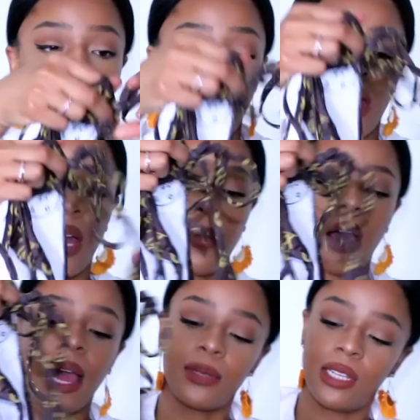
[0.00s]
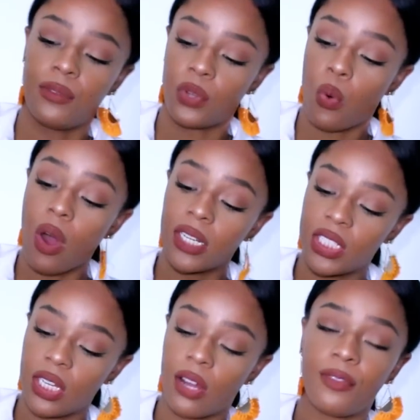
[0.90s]
I absolutely love the
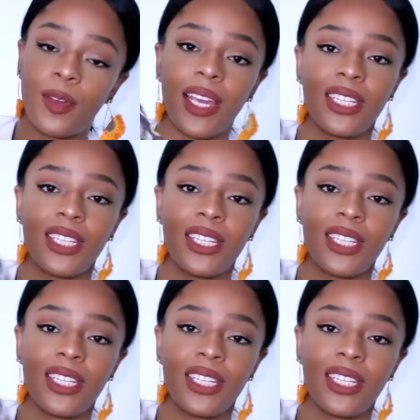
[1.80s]
quality of it.